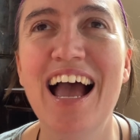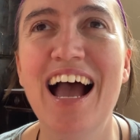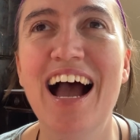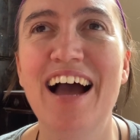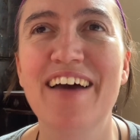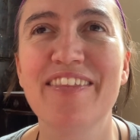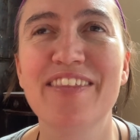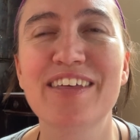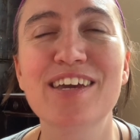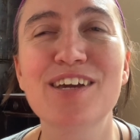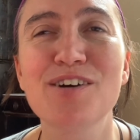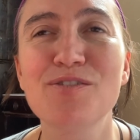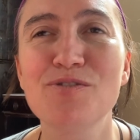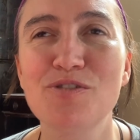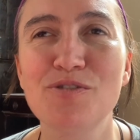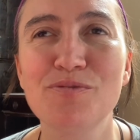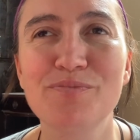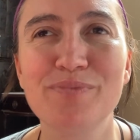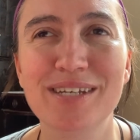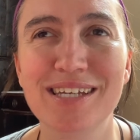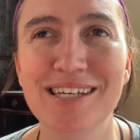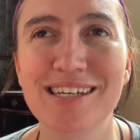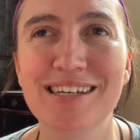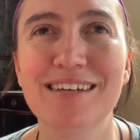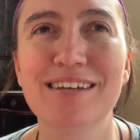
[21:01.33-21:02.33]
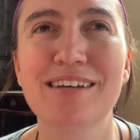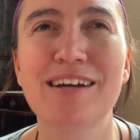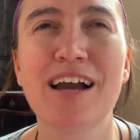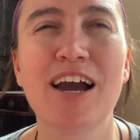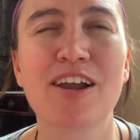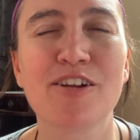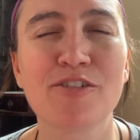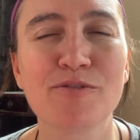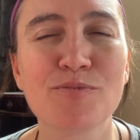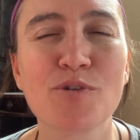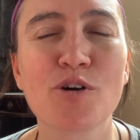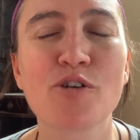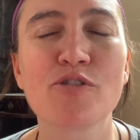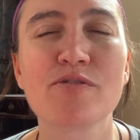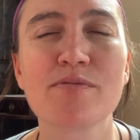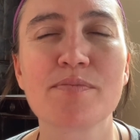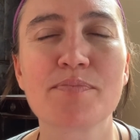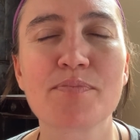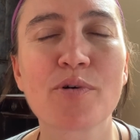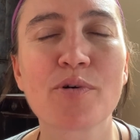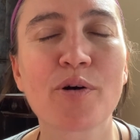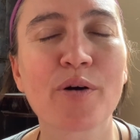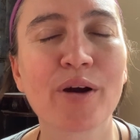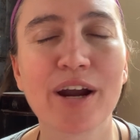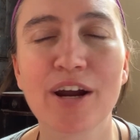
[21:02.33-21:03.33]
I think it will be kind of more of a
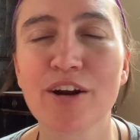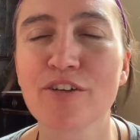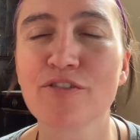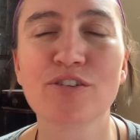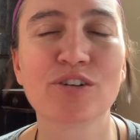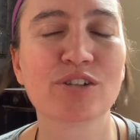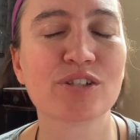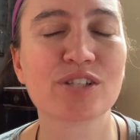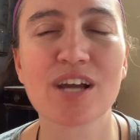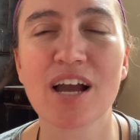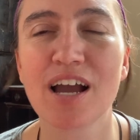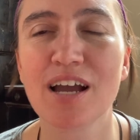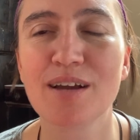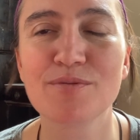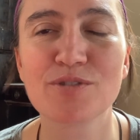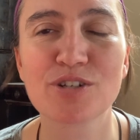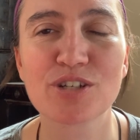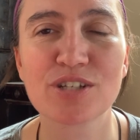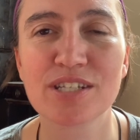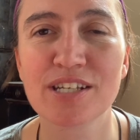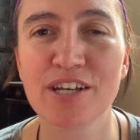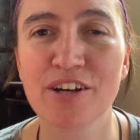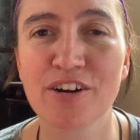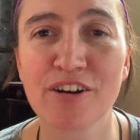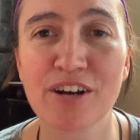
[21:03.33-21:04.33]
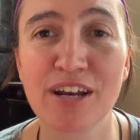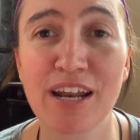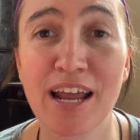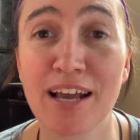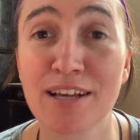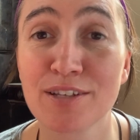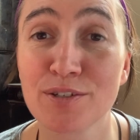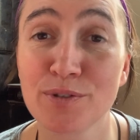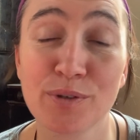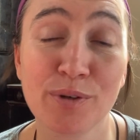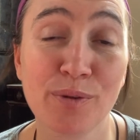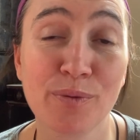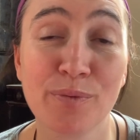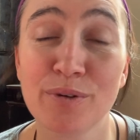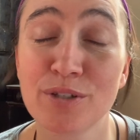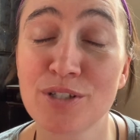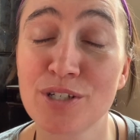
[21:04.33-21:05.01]
prayerful time just here in Nazareth, which